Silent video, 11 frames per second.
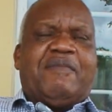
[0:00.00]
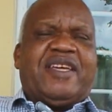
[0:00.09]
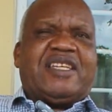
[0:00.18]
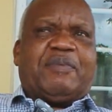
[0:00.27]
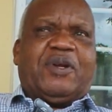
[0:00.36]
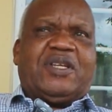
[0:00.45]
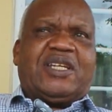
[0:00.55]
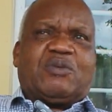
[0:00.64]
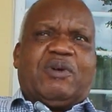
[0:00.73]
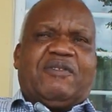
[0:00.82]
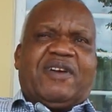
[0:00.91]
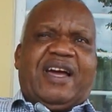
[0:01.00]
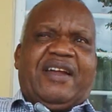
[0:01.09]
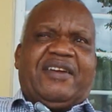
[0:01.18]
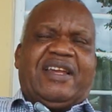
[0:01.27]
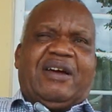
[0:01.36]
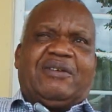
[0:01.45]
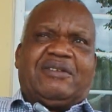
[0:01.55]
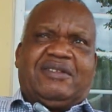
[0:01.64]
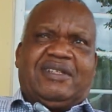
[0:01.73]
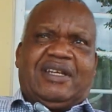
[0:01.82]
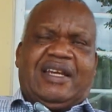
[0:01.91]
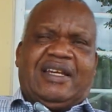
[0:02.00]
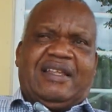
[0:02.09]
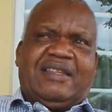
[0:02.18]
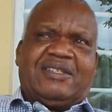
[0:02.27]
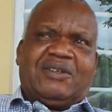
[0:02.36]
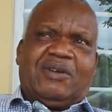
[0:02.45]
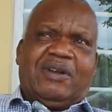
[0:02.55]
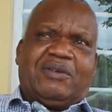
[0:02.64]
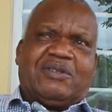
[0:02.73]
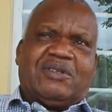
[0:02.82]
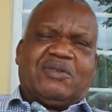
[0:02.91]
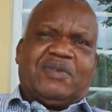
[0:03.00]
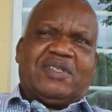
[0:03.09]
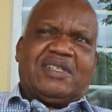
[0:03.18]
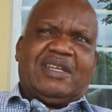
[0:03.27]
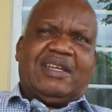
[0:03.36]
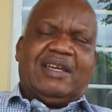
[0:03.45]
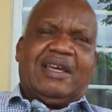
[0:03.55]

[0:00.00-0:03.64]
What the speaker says: major projects we have carried out under the Chingola constituency